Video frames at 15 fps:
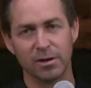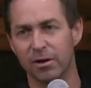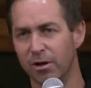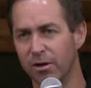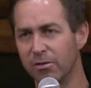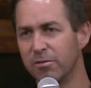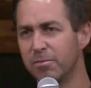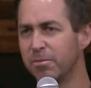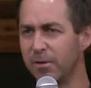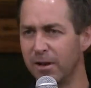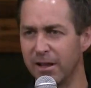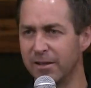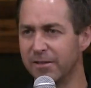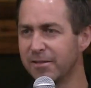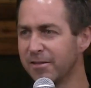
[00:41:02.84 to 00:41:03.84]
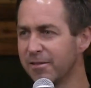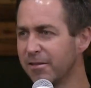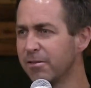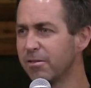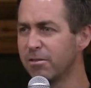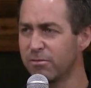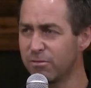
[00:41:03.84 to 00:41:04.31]
a large
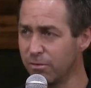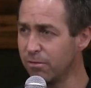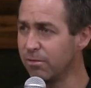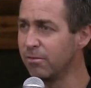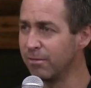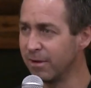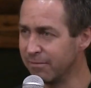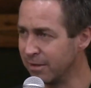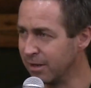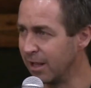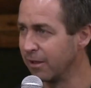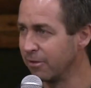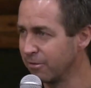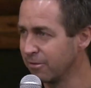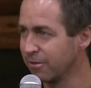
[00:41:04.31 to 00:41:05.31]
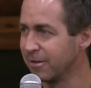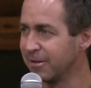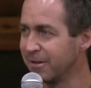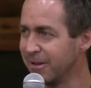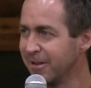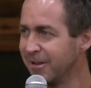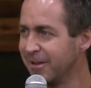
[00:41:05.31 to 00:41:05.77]
place through the revelation
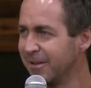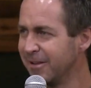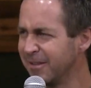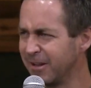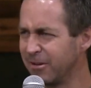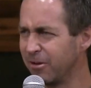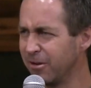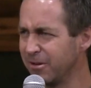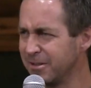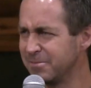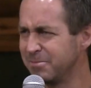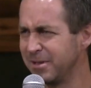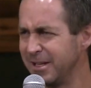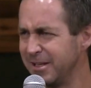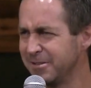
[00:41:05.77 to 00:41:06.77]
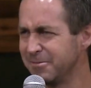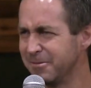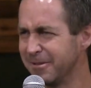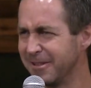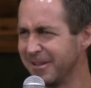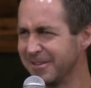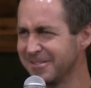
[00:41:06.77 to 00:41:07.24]
that God is pleased
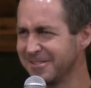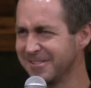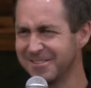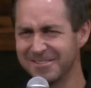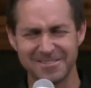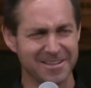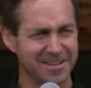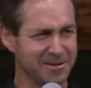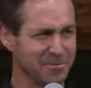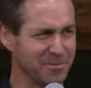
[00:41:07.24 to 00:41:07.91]
with us. Isn't that